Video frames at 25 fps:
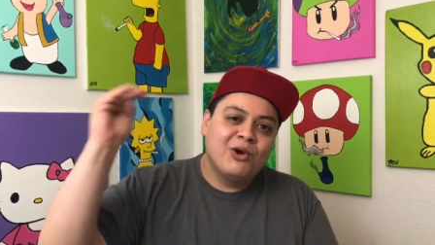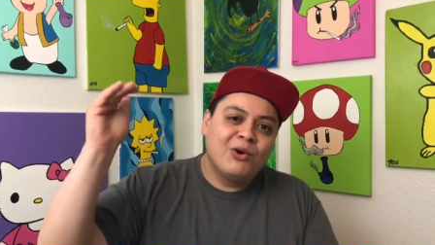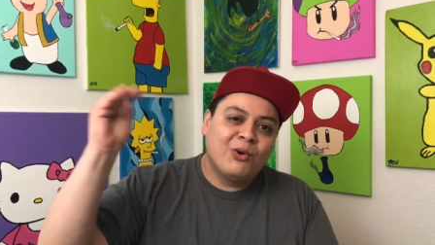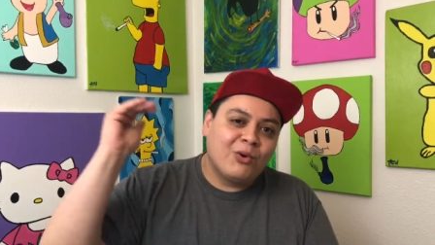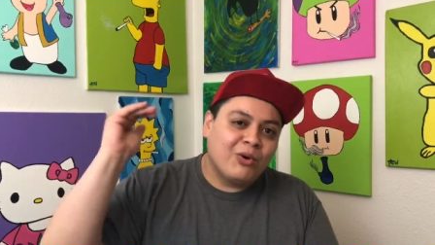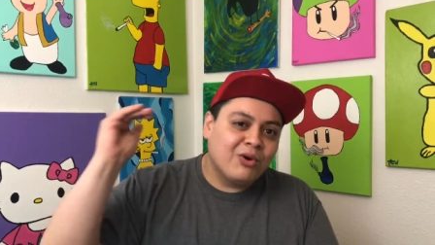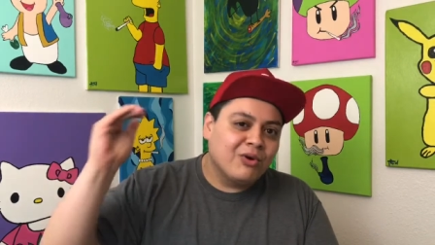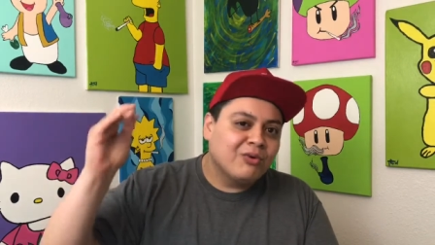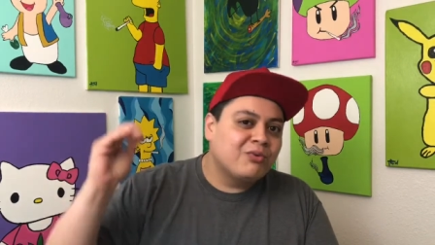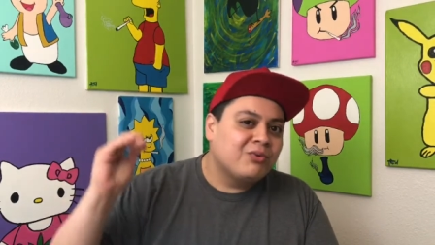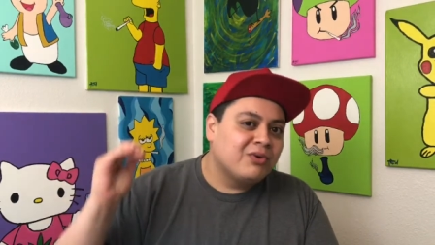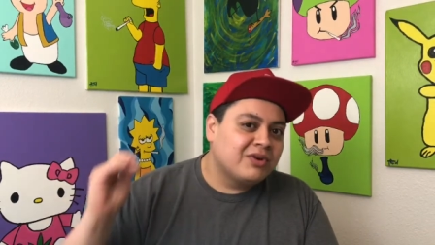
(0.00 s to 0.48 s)

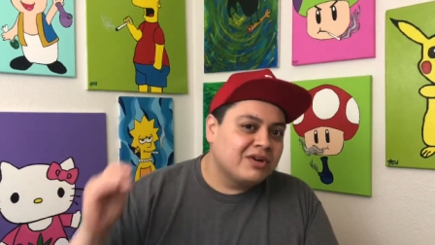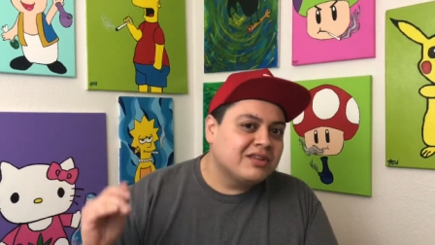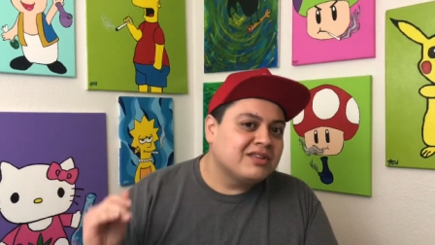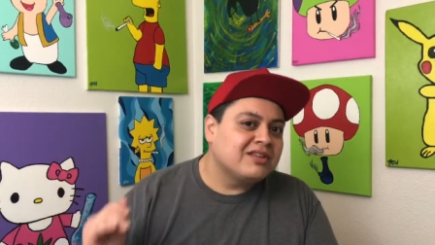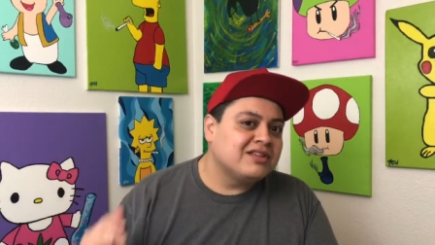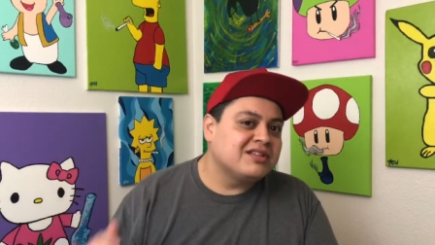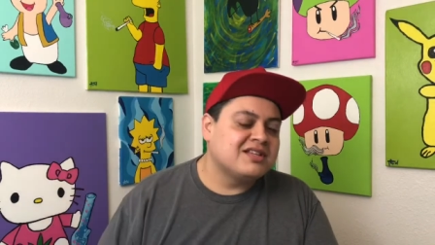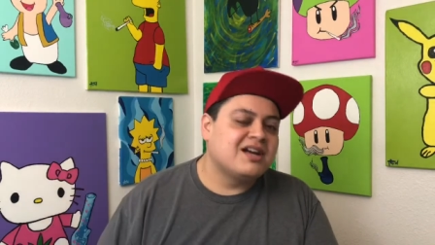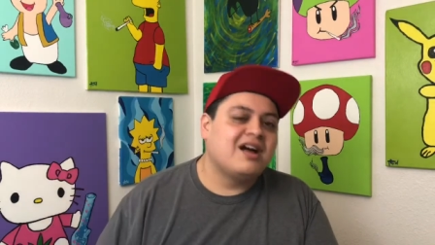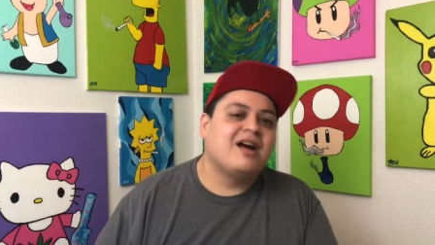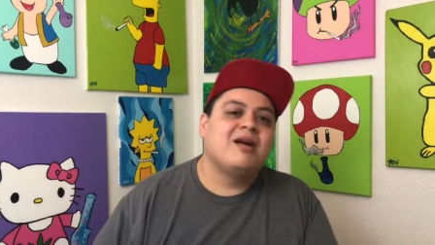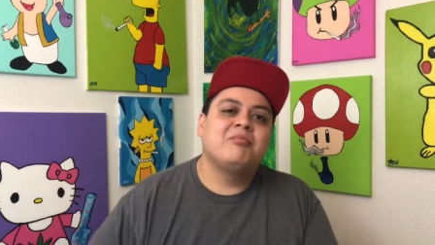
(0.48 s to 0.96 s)
or one of
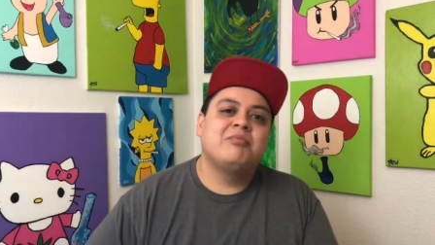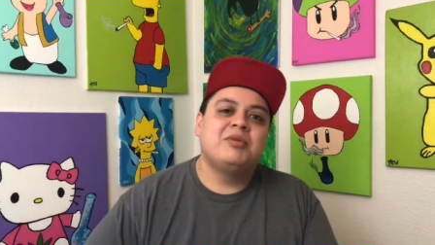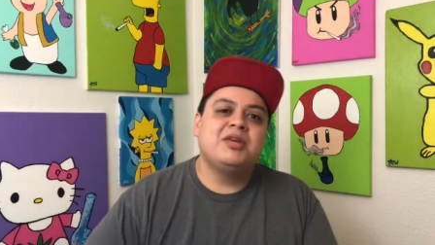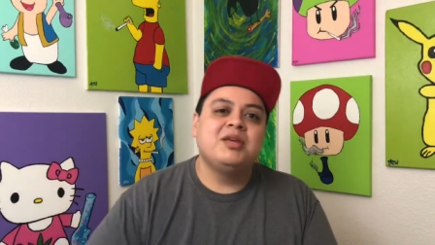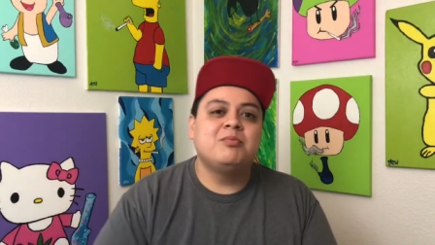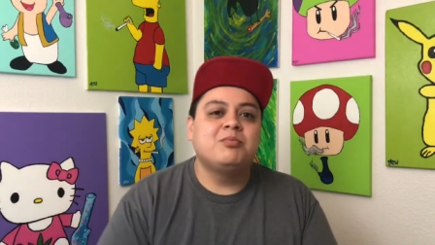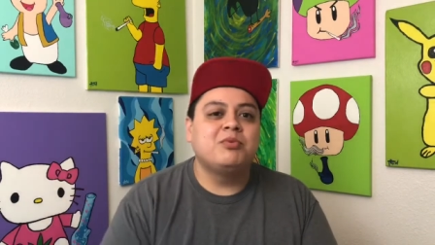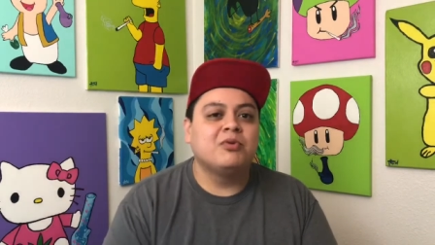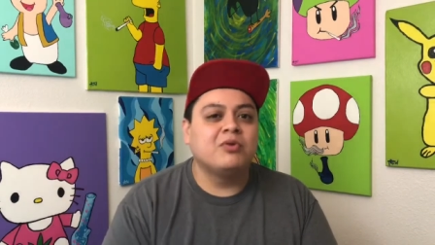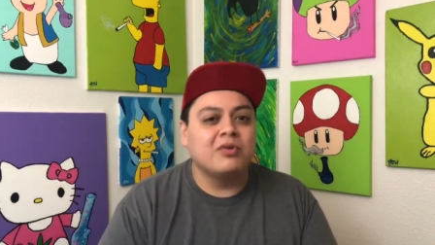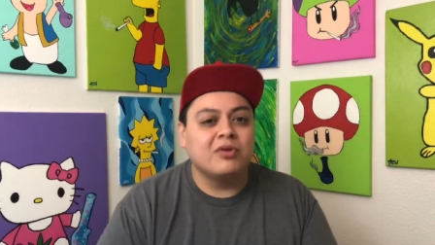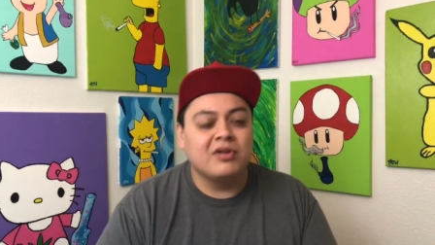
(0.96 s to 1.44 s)
the top
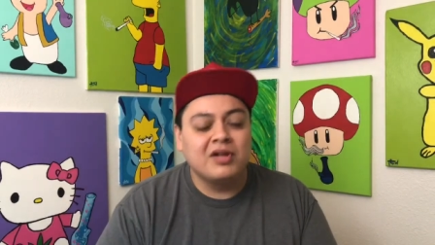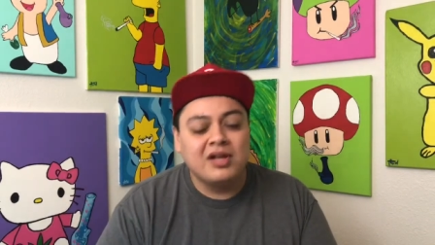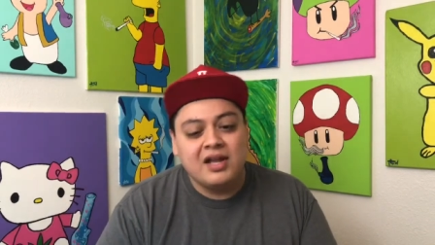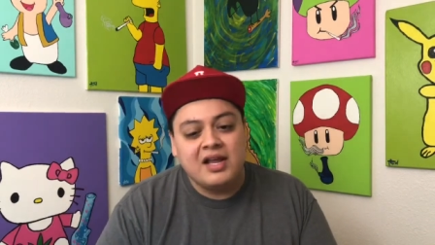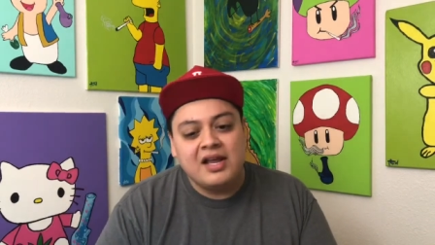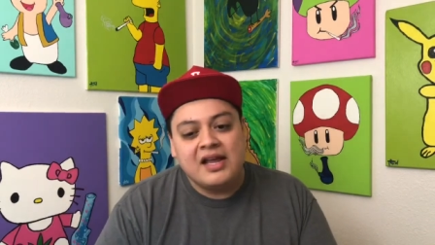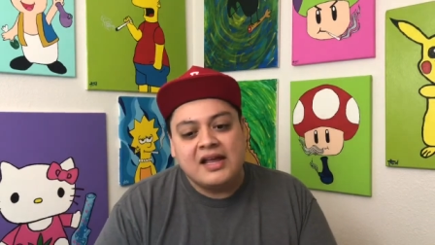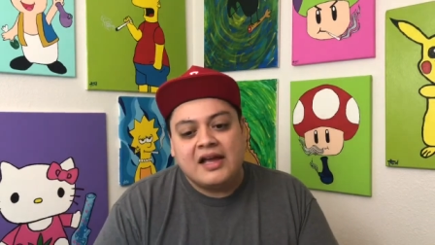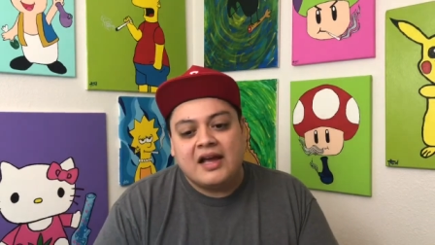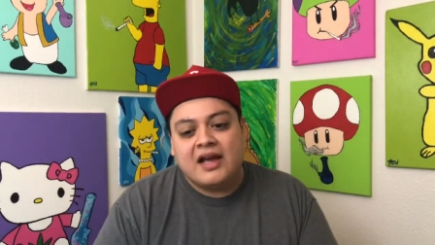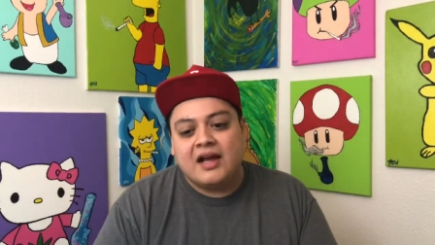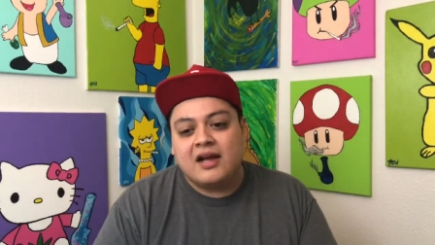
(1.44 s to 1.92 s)
people
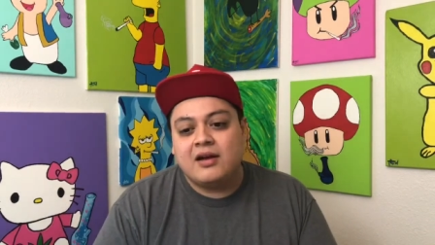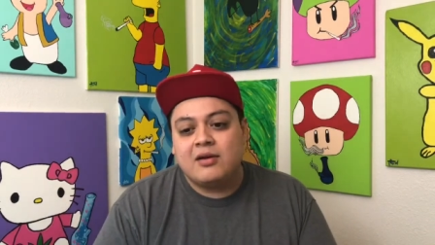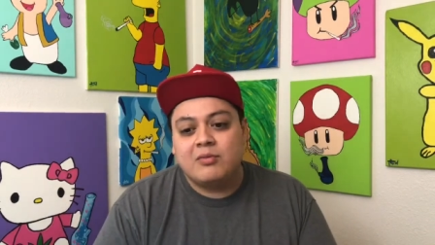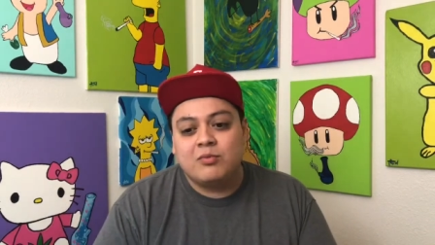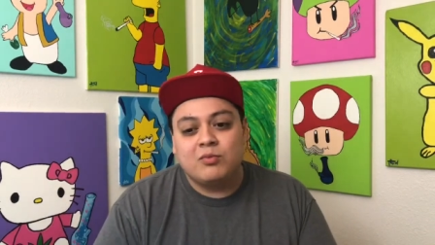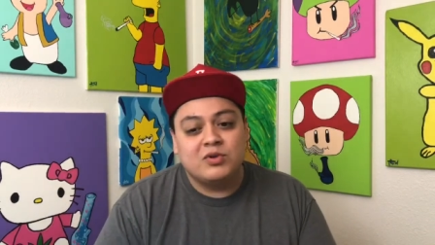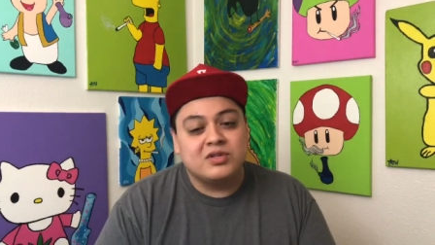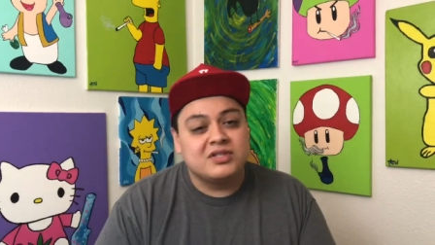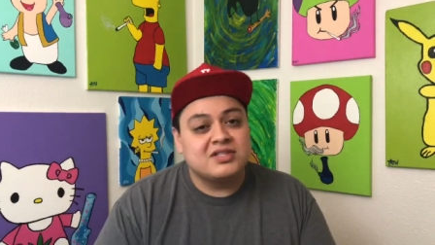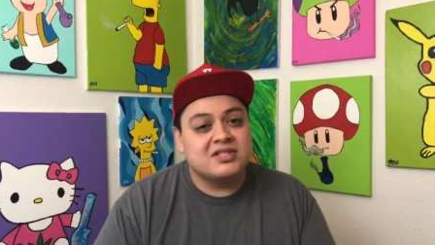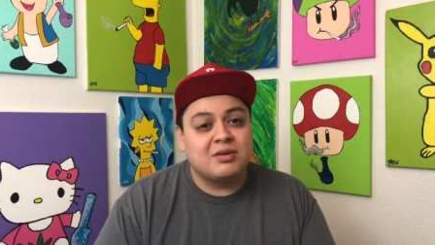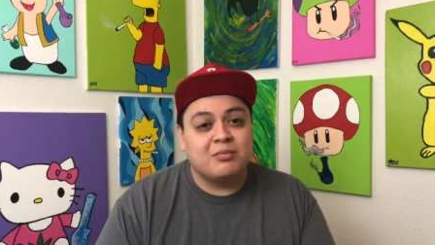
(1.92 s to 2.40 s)

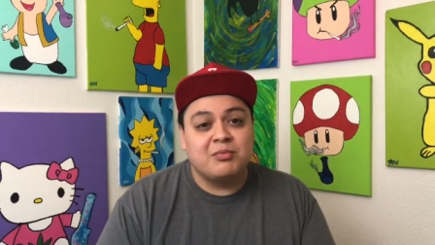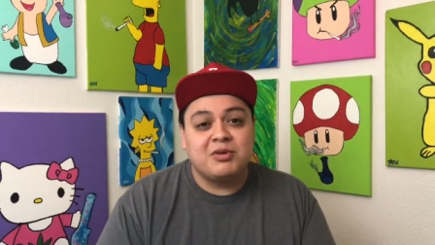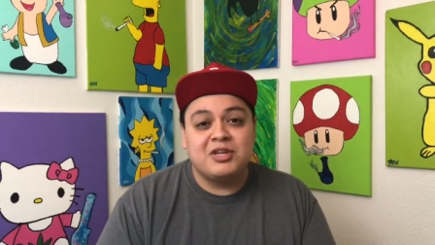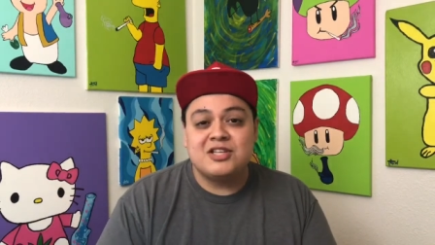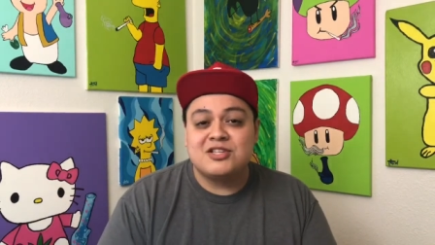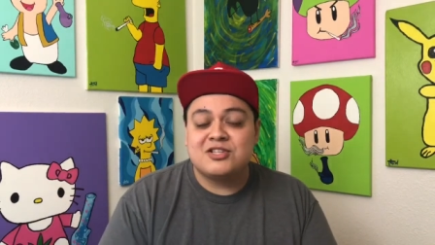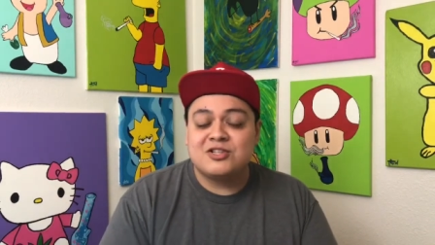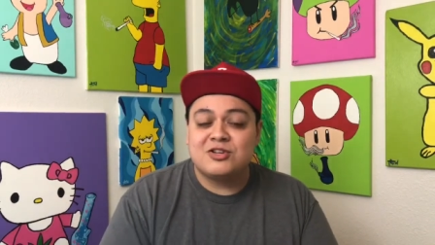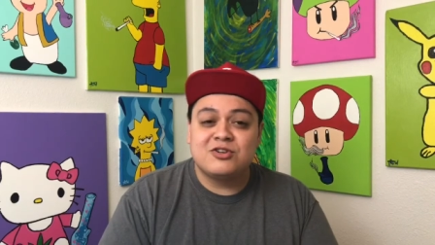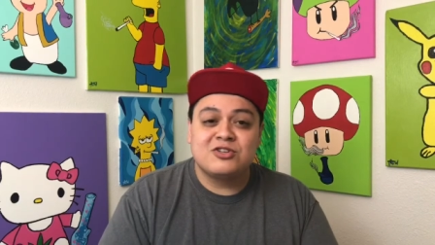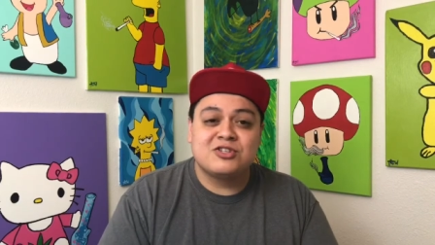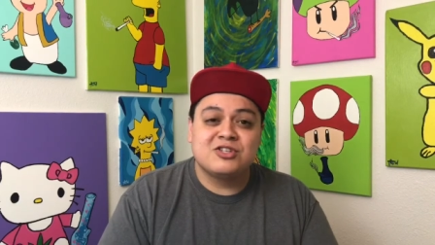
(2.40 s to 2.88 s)
when somebody
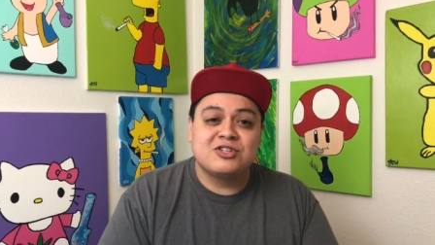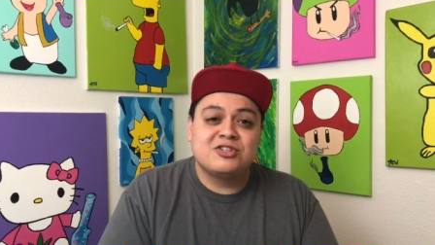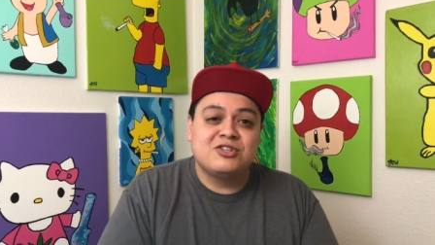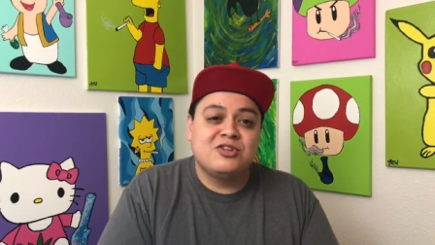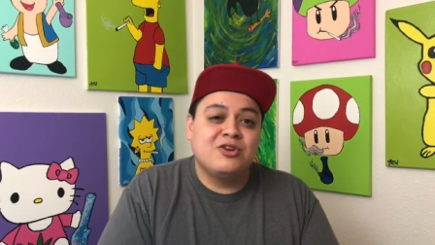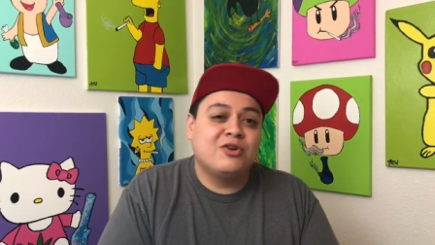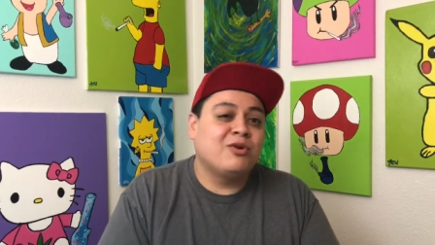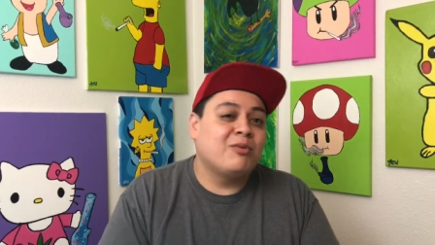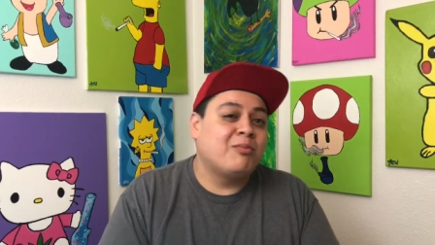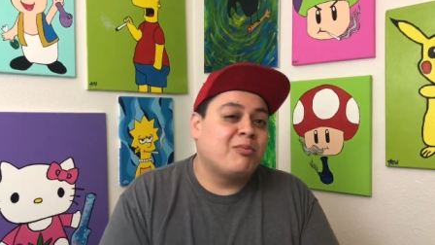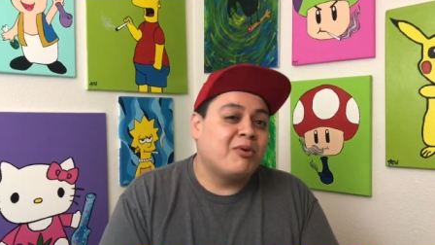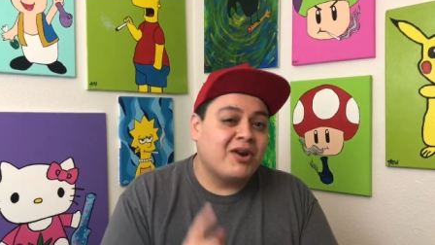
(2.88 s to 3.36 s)
searches
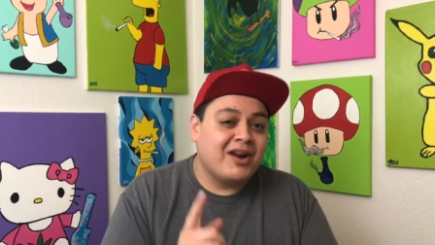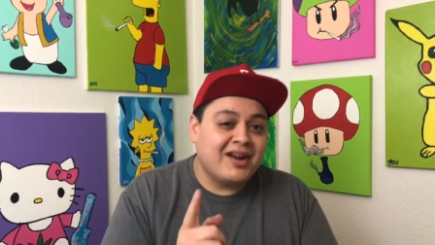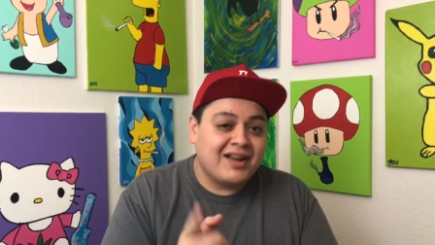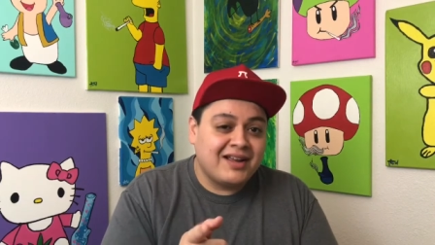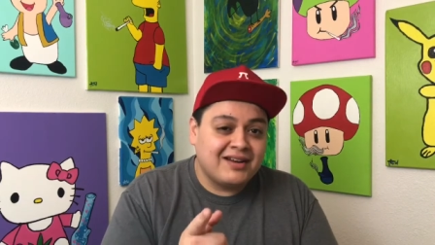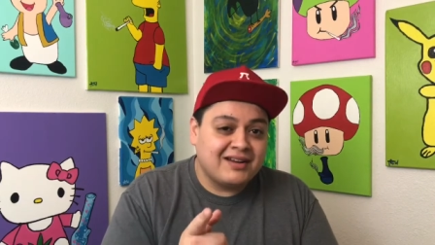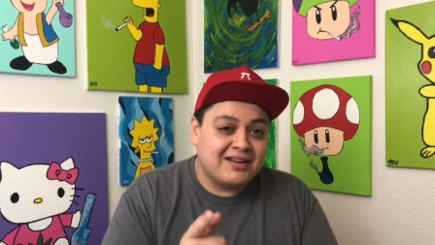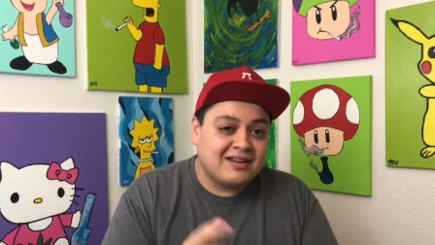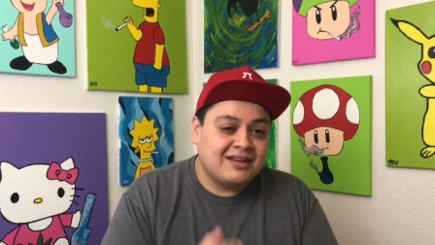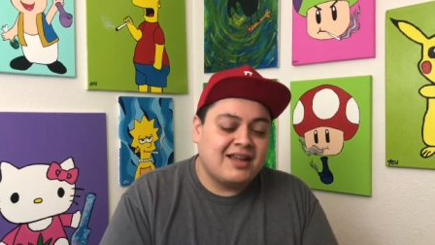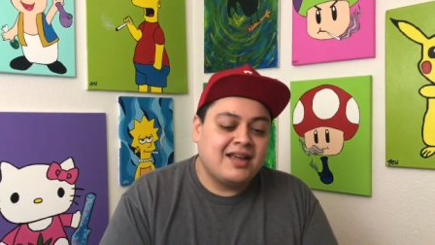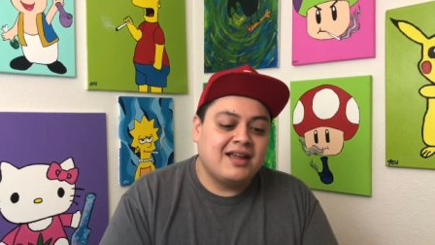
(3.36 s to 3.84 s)
your brand.